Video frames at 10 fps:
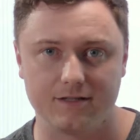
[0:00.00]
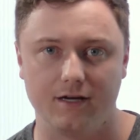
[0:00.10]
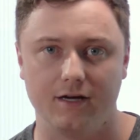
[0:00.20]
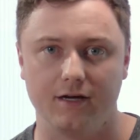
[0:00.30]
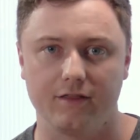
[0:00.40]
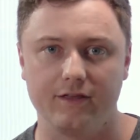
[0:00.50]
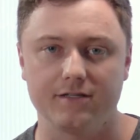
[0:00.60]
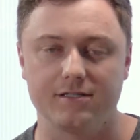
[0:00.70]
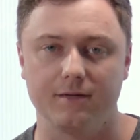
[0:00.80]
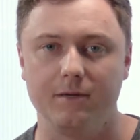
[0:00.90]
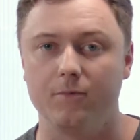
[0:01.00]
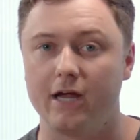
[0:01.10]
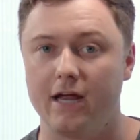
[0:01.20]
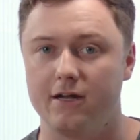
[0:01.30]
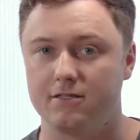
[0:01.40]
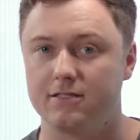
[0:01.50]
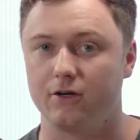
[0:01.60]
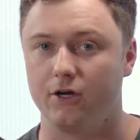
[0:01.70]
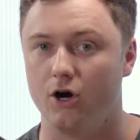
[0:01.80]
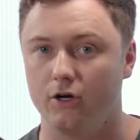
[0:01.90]
the things that people can't
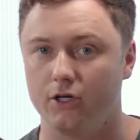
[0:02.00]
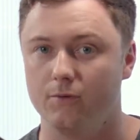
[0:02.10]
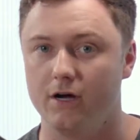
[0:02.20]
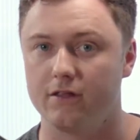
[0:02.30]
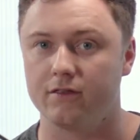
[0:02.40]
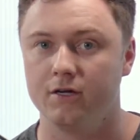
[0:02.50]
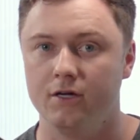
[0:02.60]
necessarily argue with.